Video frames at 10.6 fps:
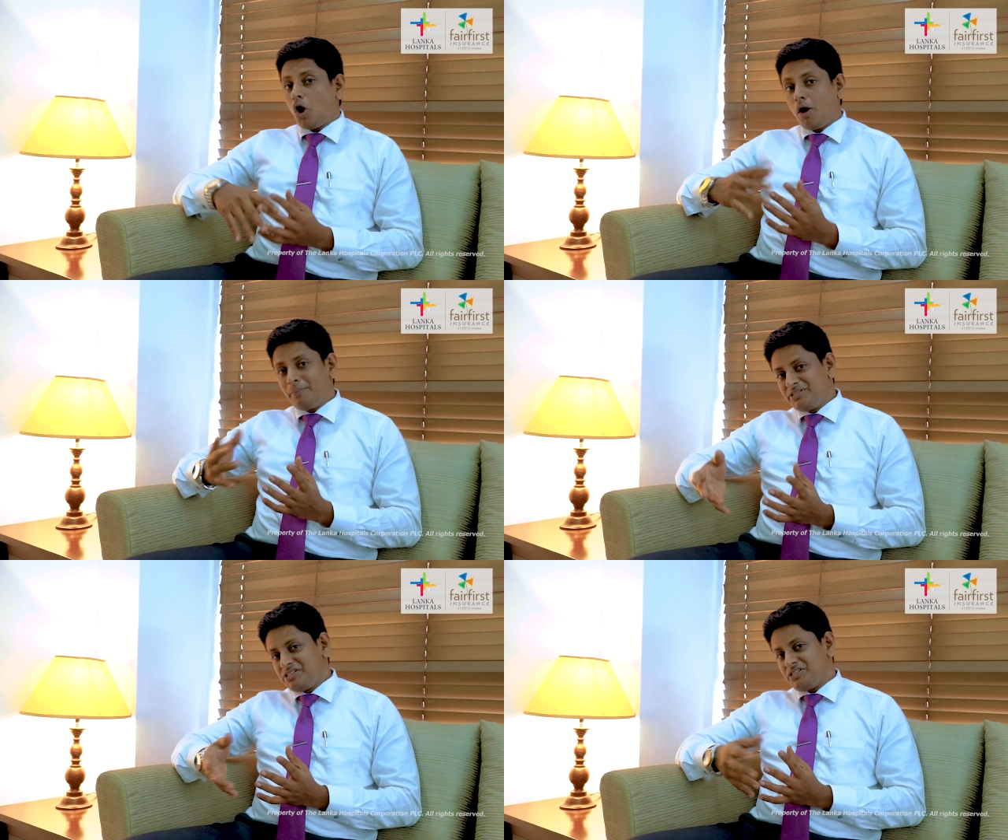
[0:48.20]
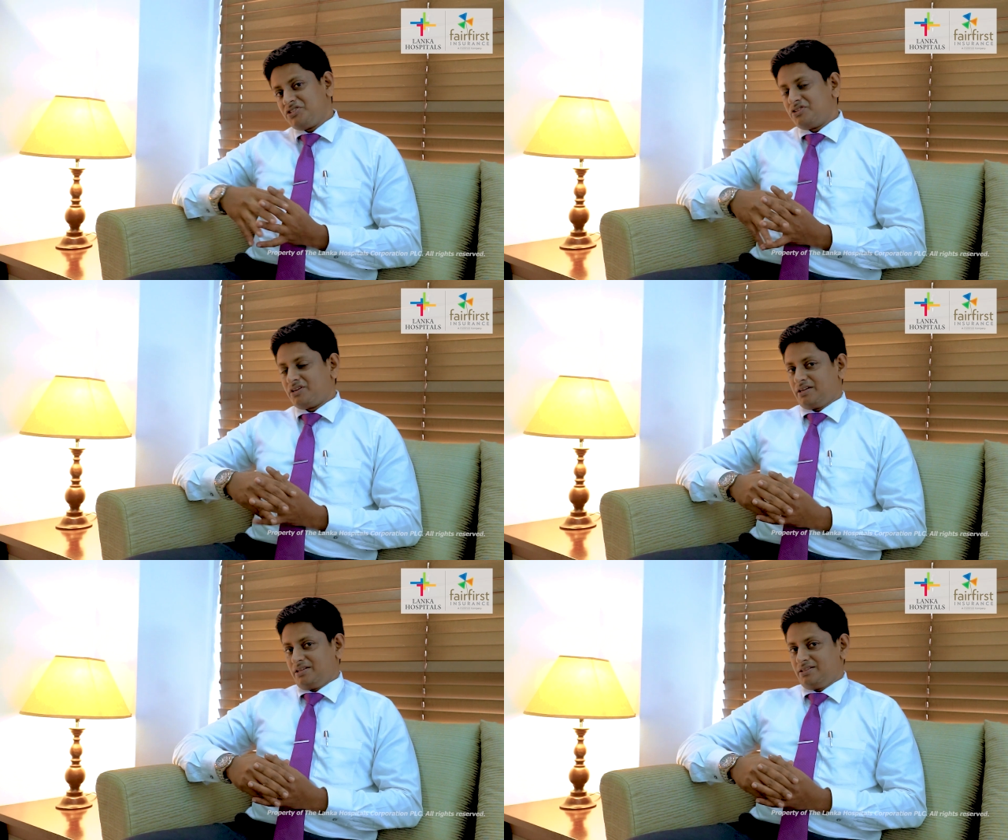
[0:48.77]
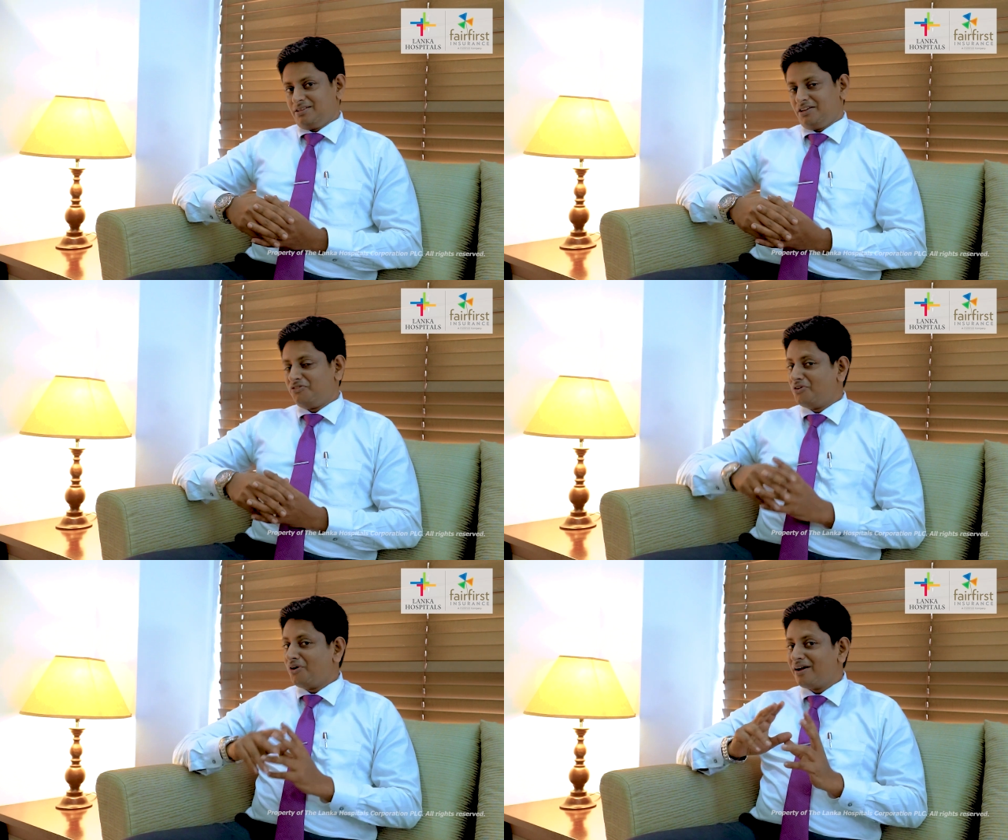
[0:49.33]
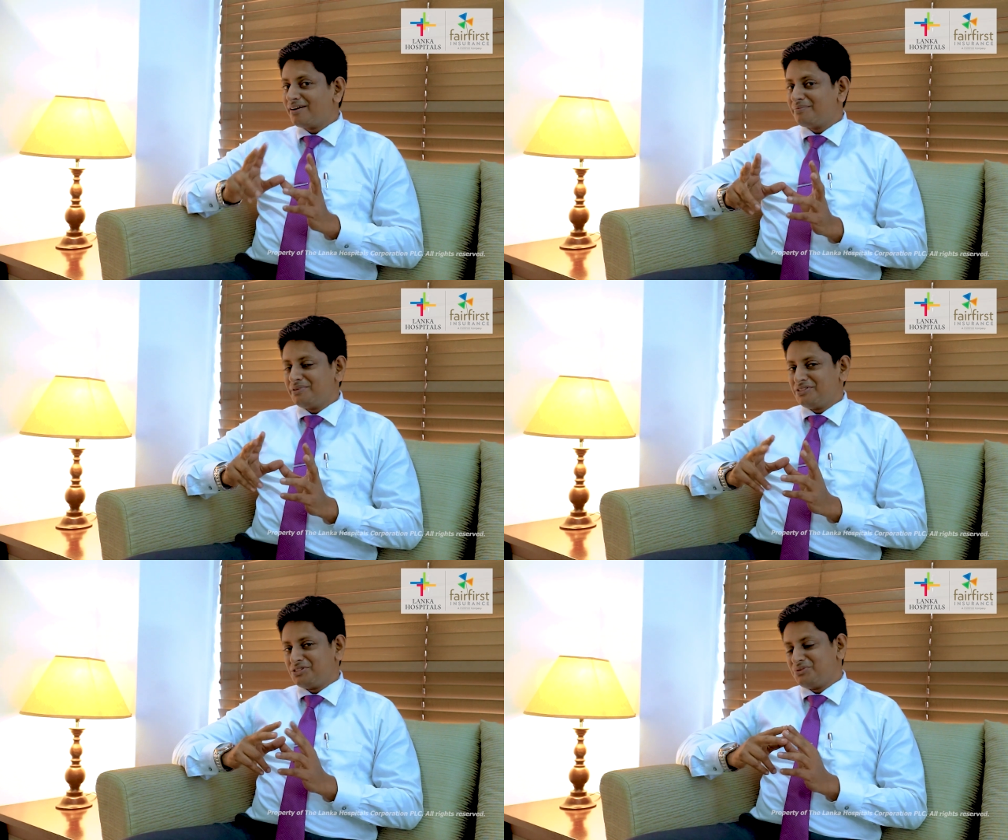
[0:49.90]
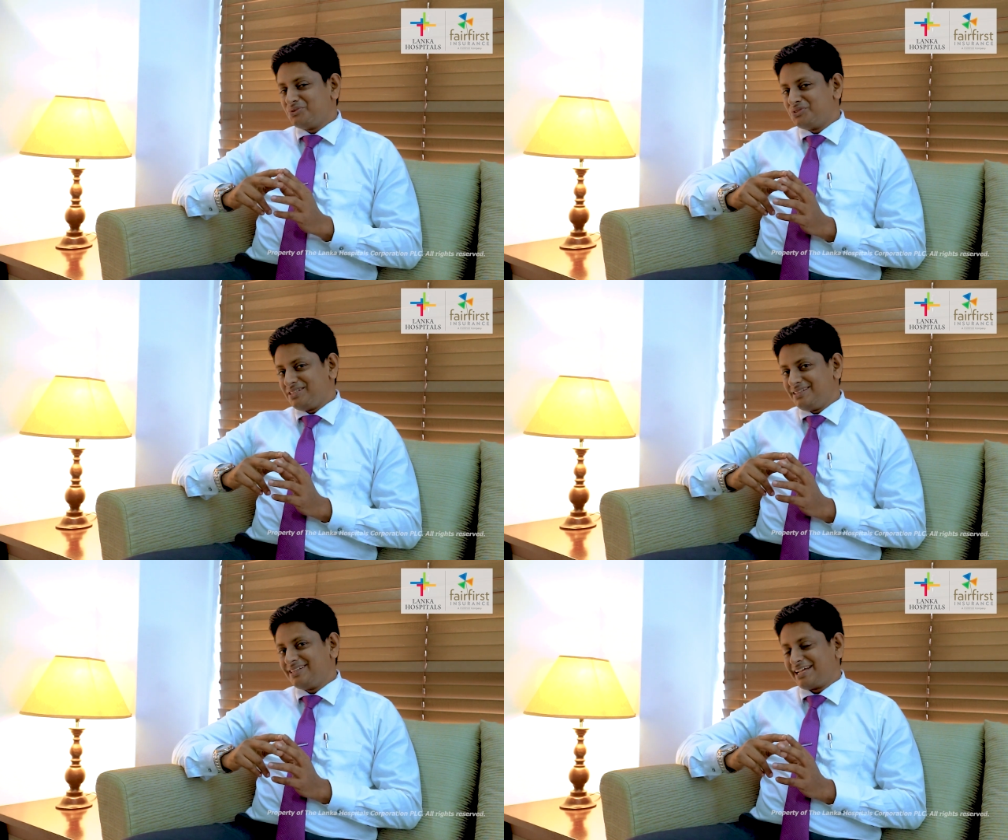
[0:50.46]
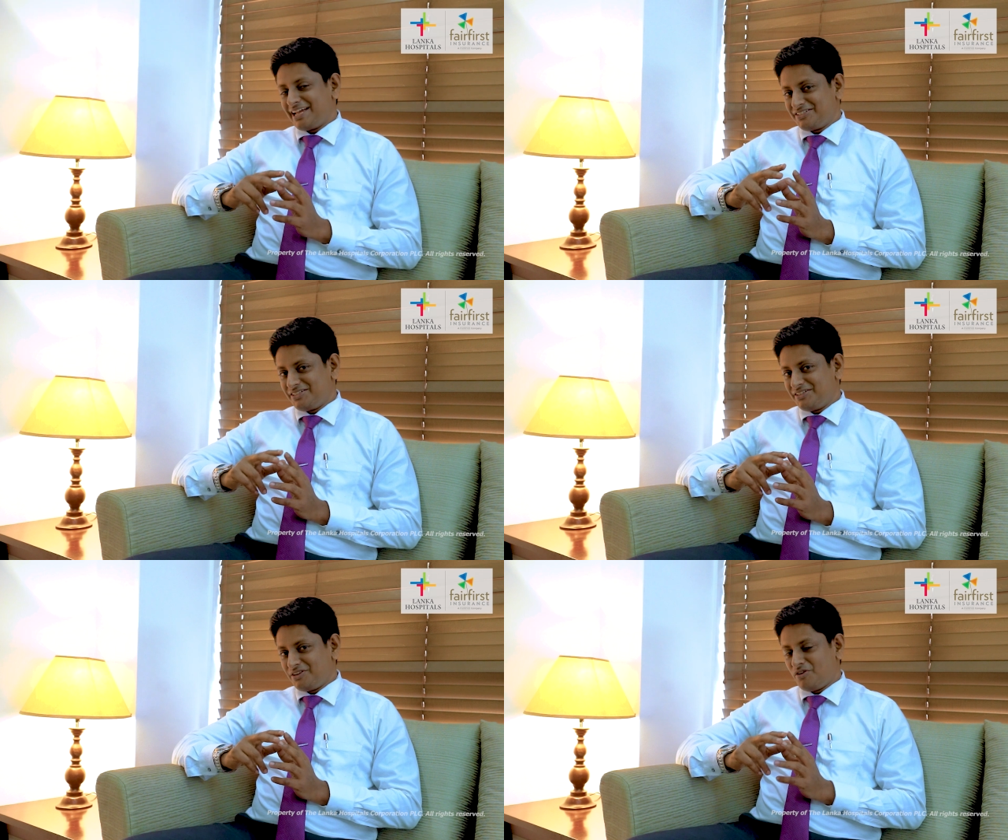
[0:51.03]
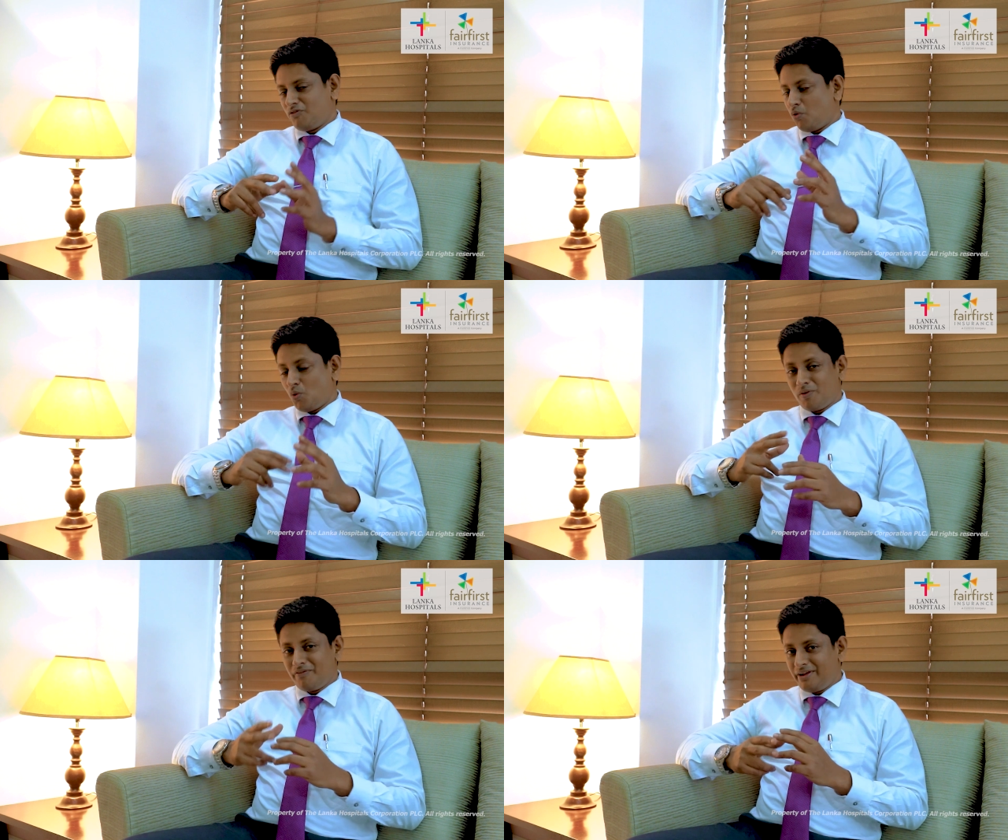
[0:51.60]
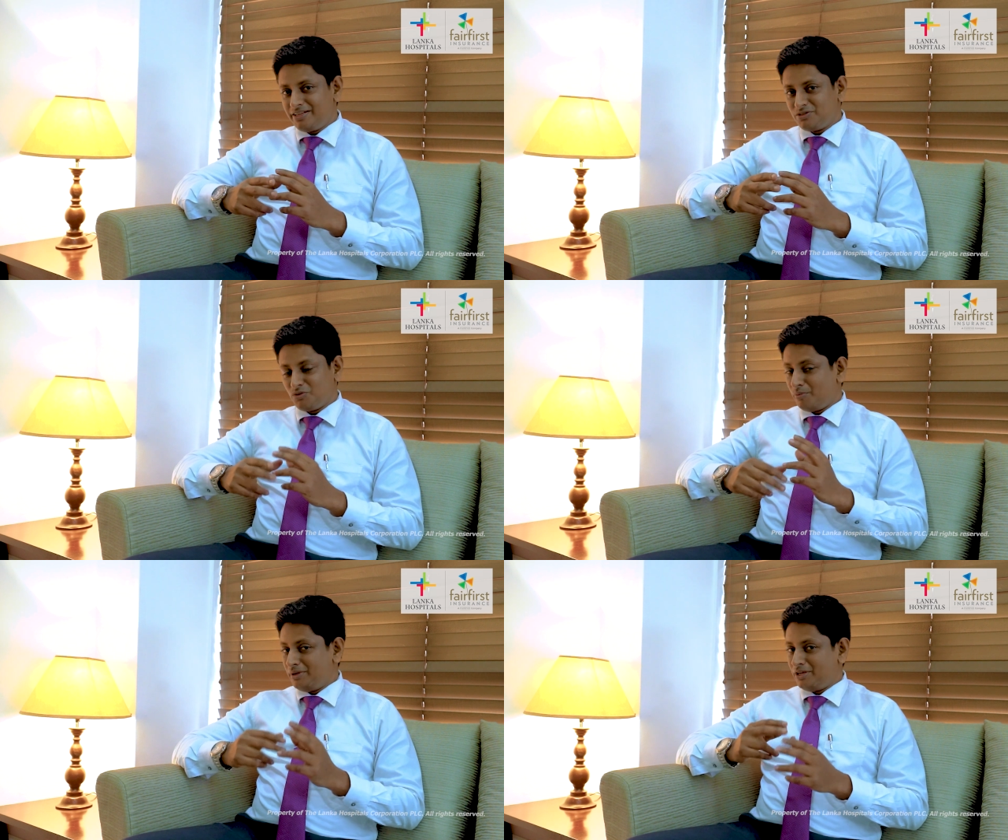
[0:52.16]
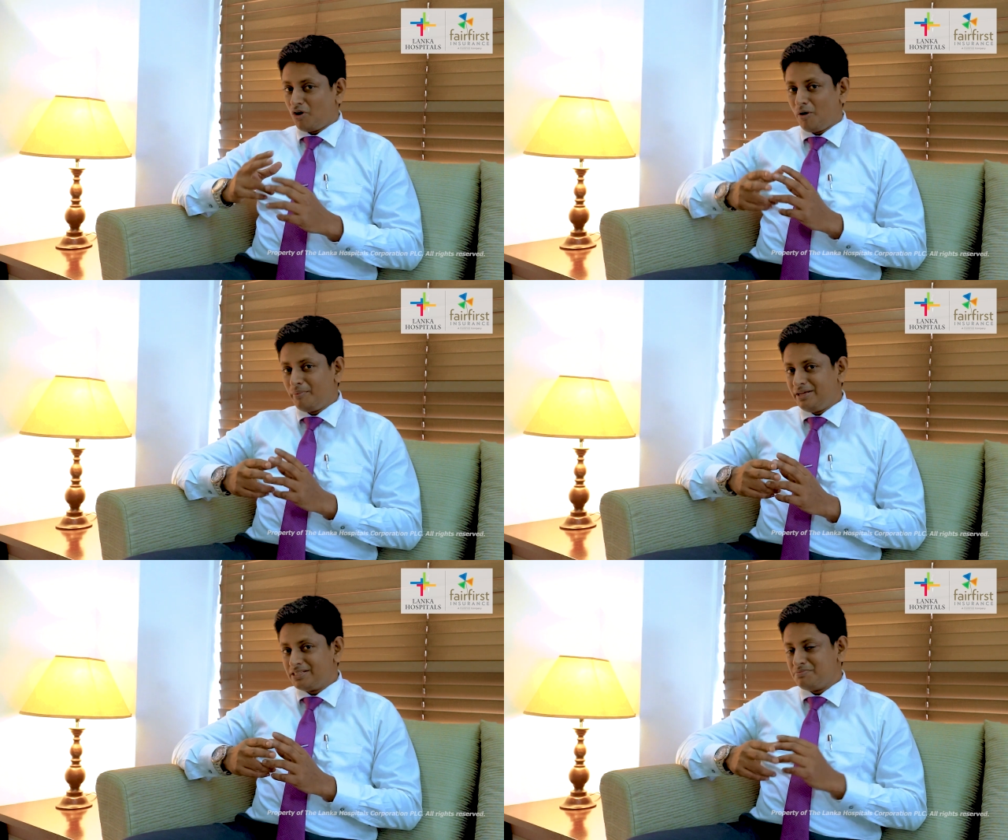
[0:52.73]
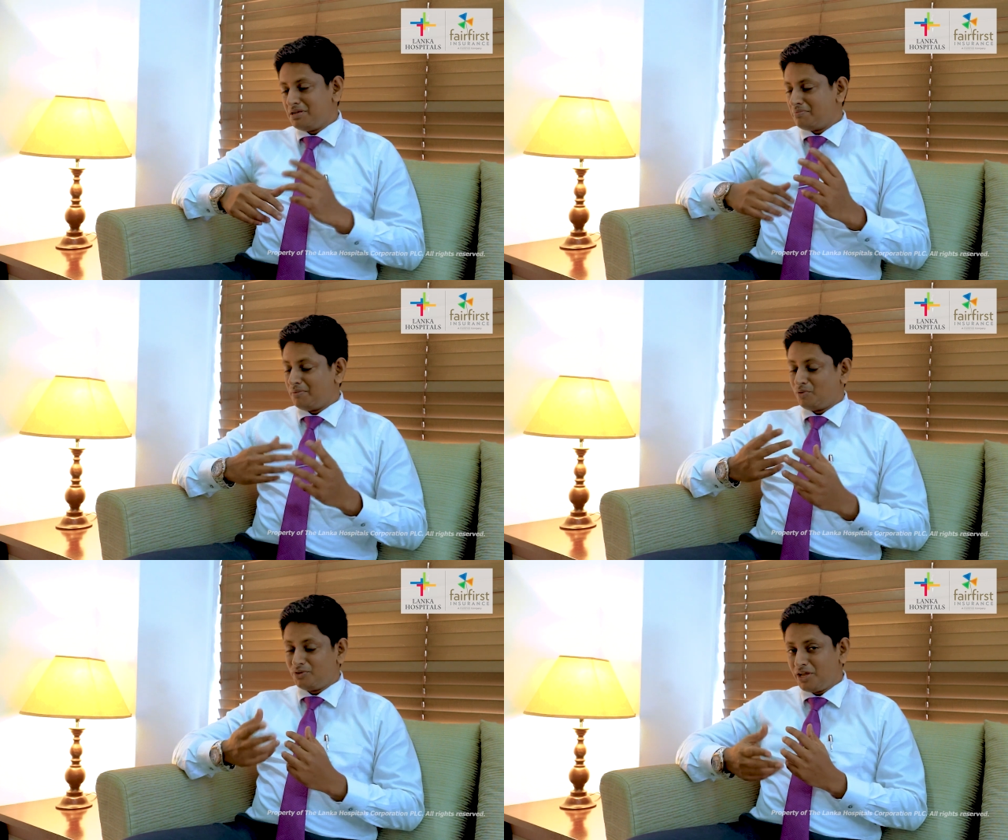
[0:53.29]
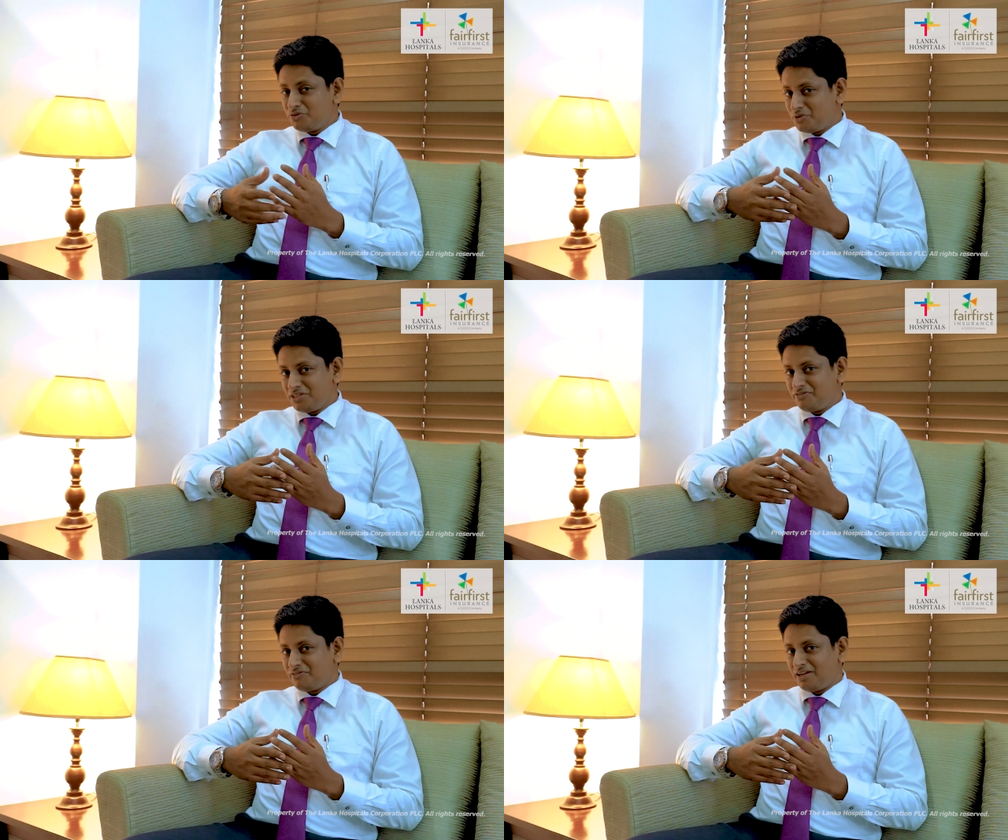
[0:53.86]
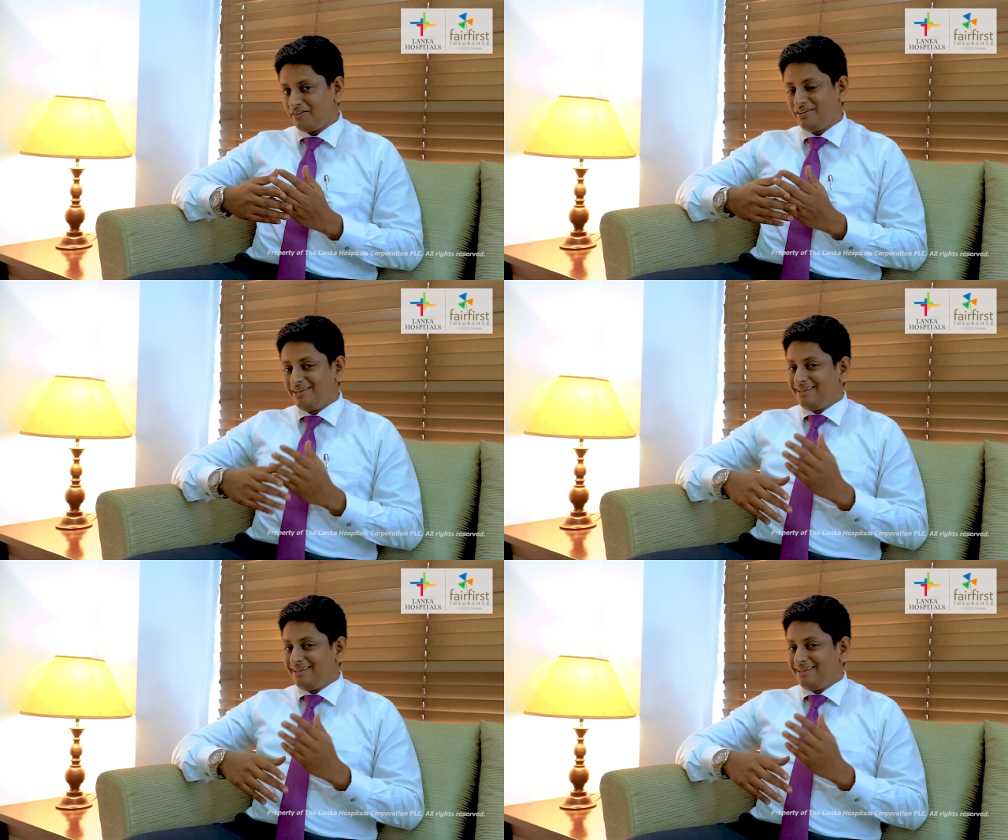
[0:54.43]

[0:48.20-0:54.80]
Opposite side, if you are a person who is in the category of overweight or being obese, BMI more than 25,